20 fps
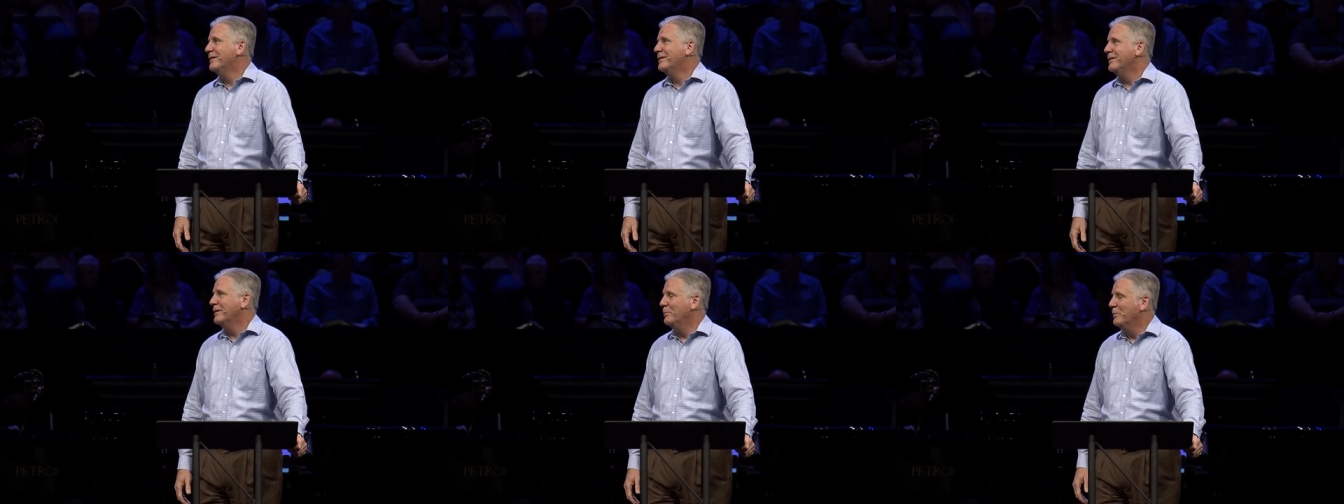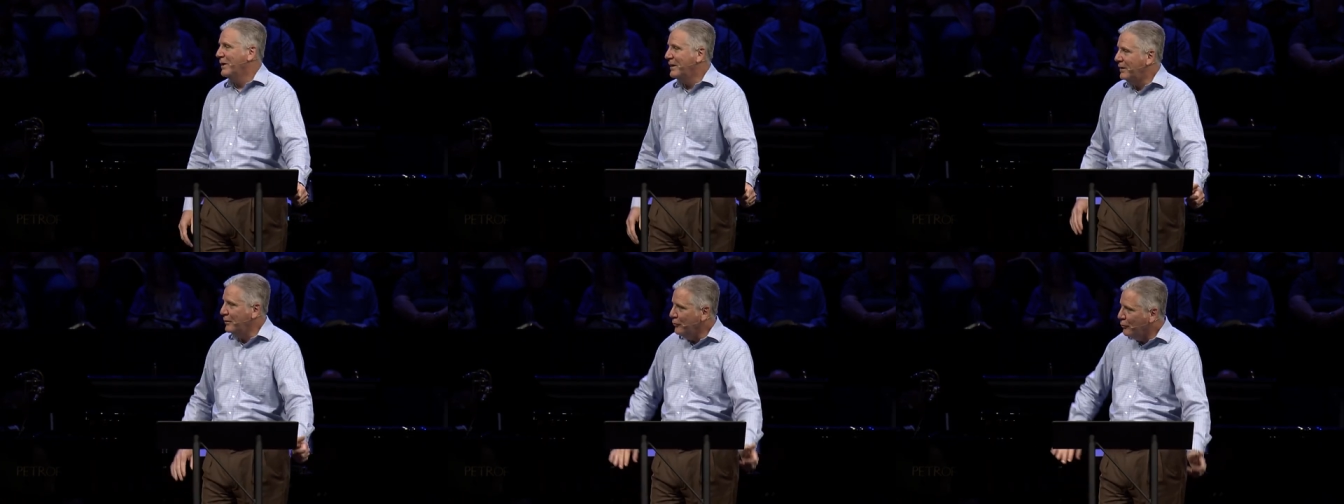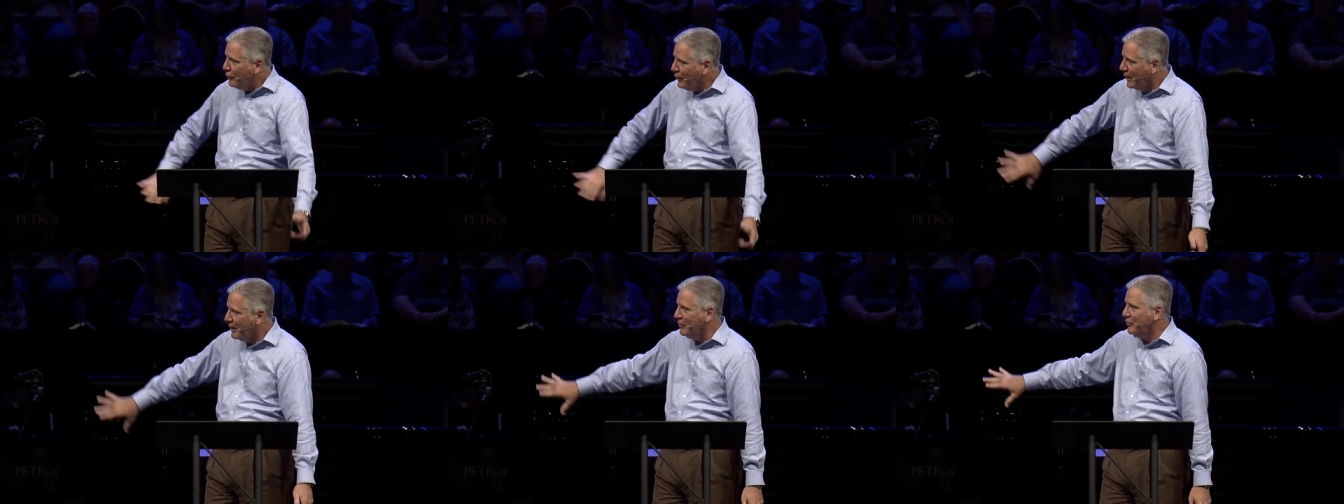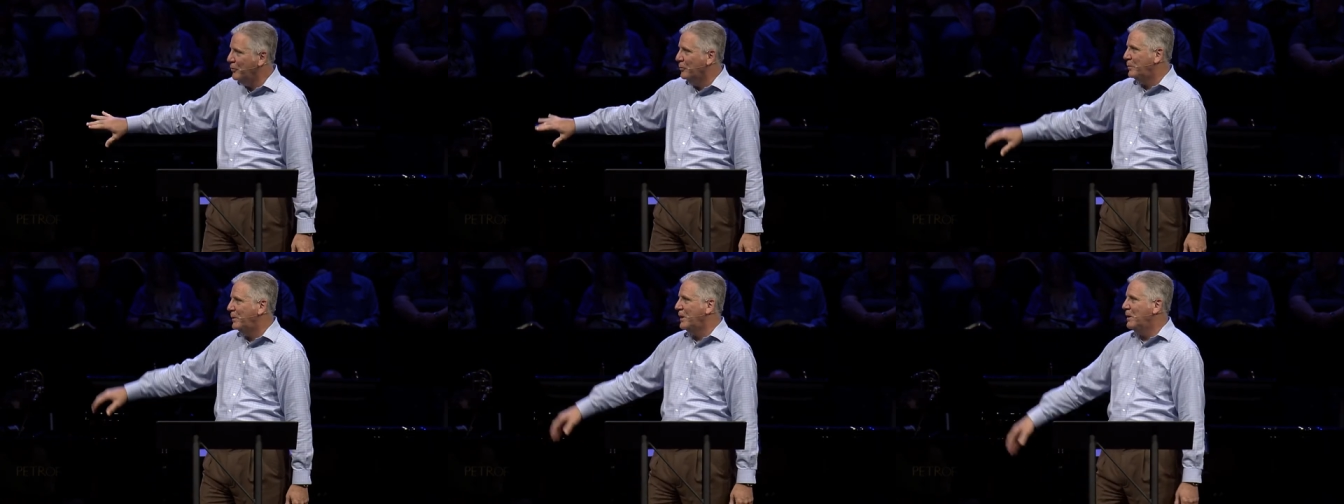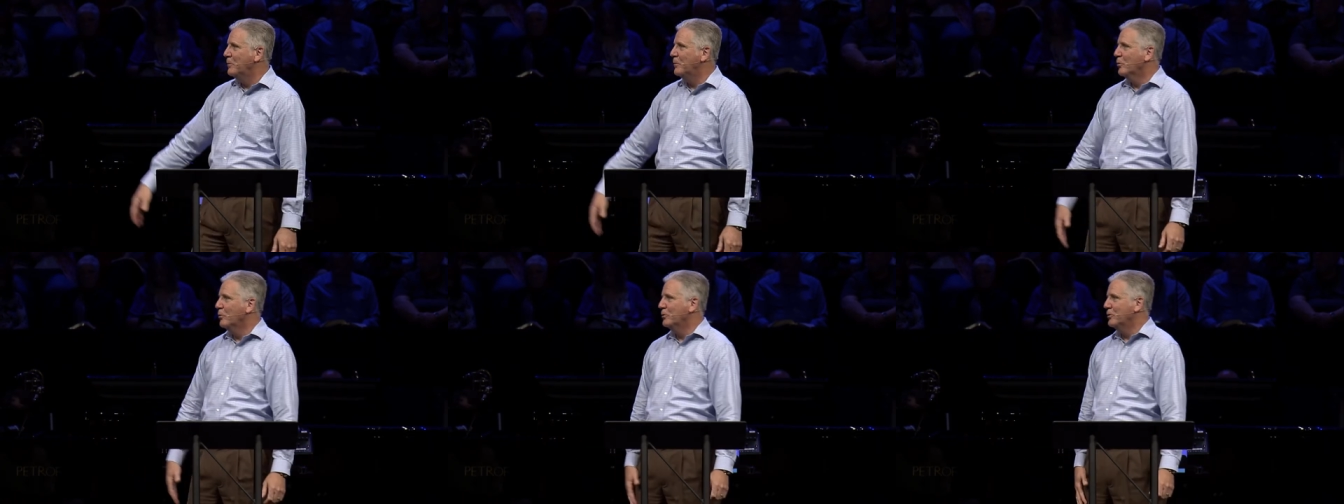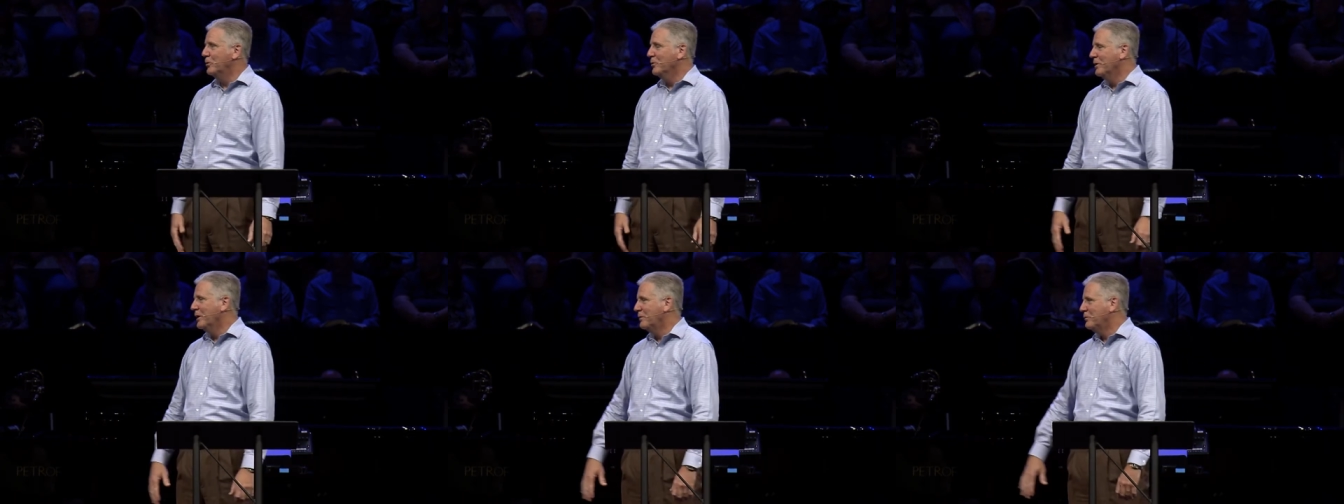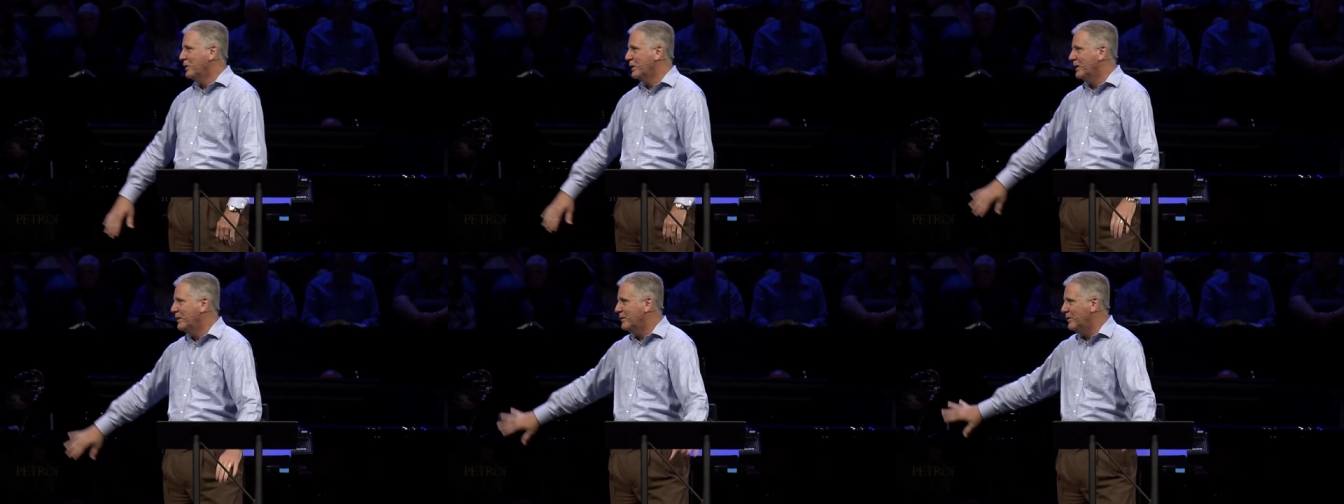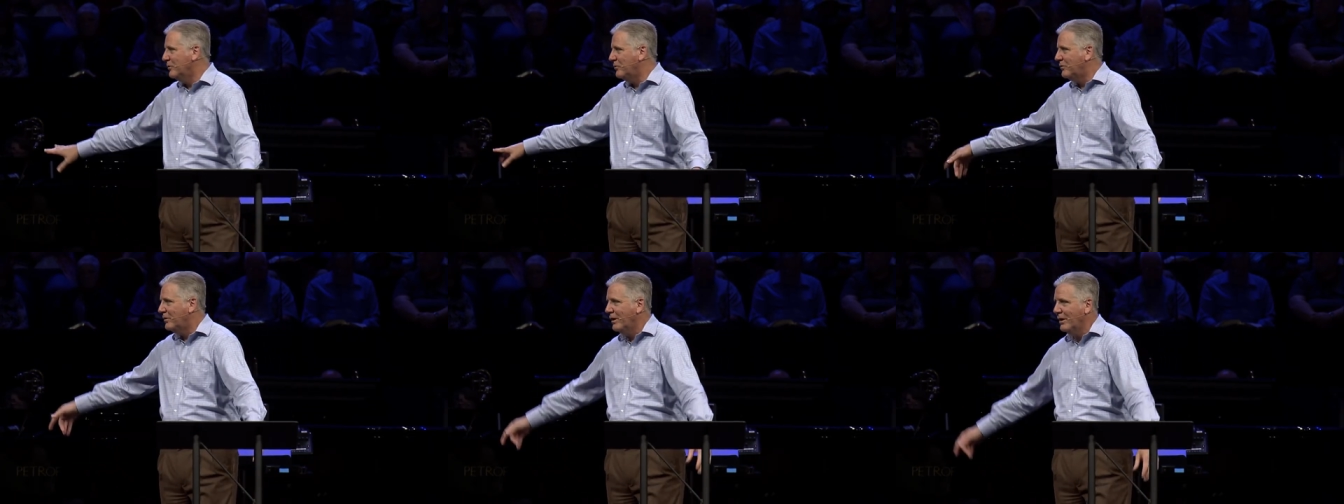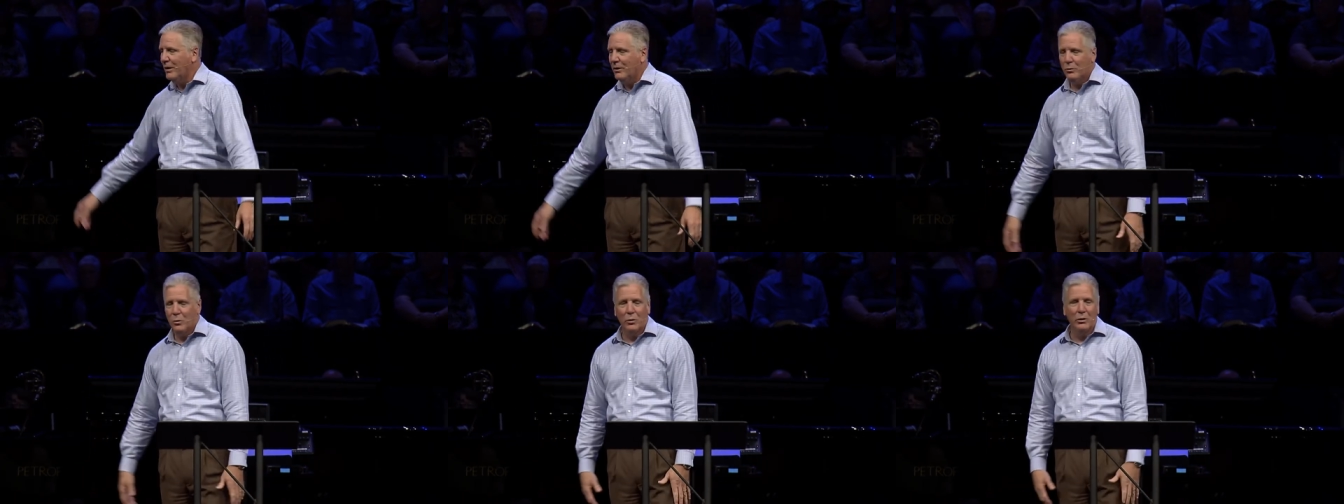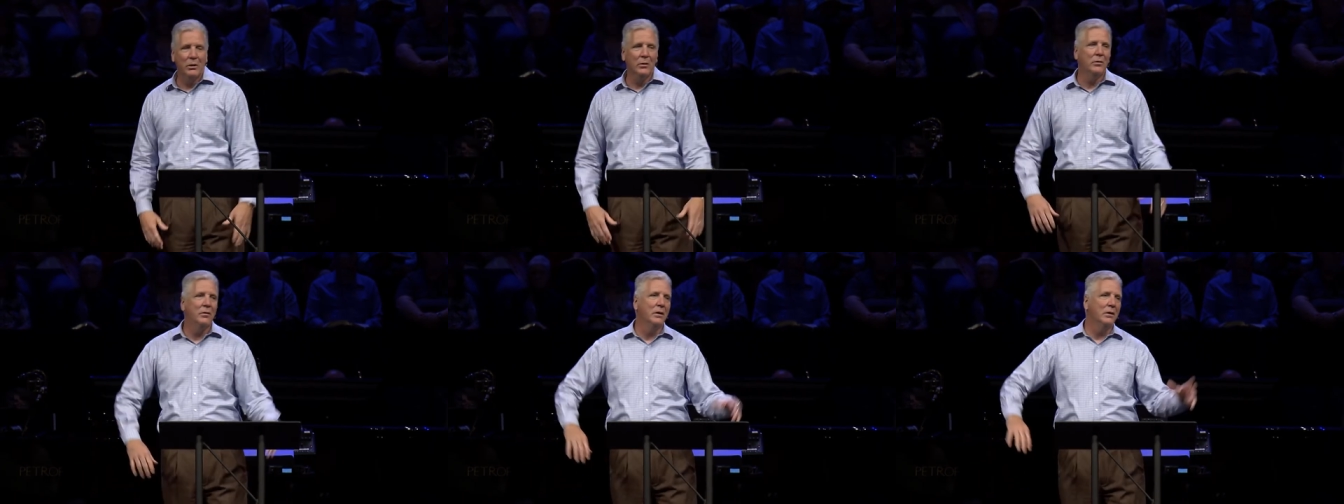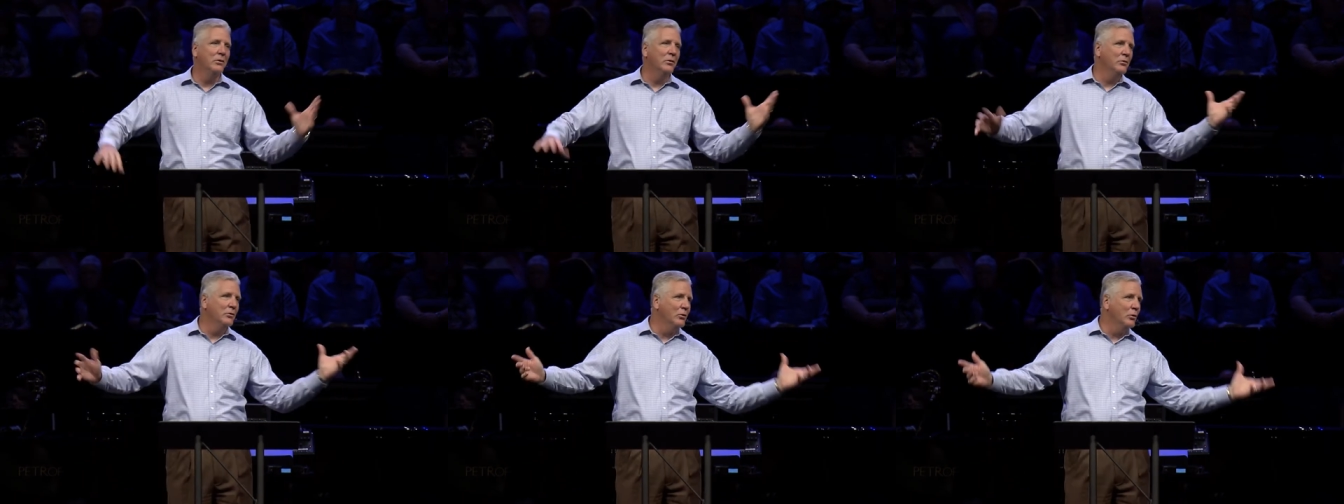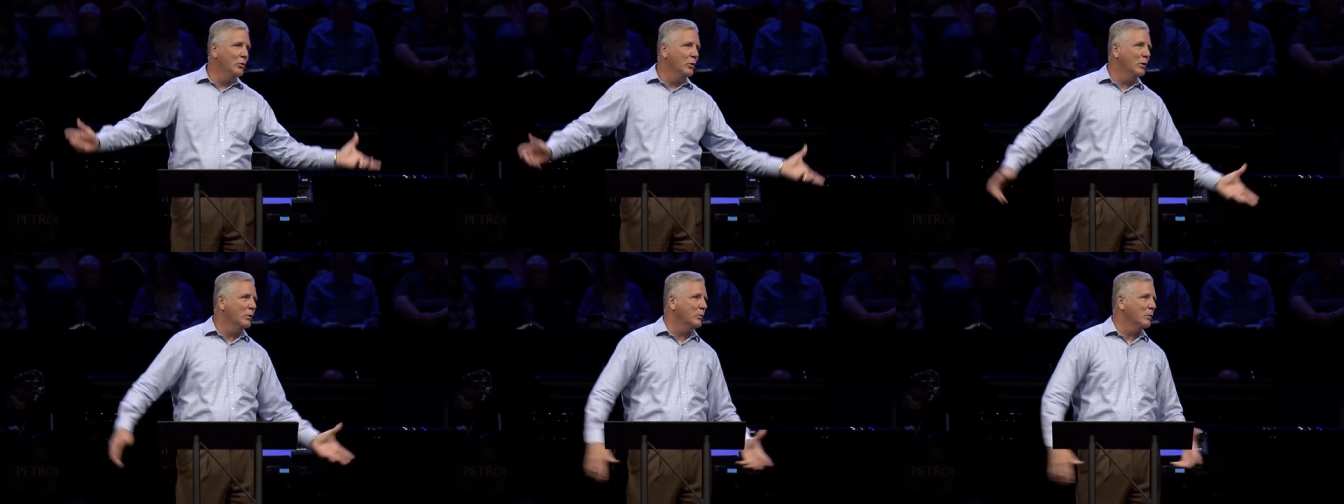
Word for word: and making fun of the people. You'll never get this done. What do you think you're doing?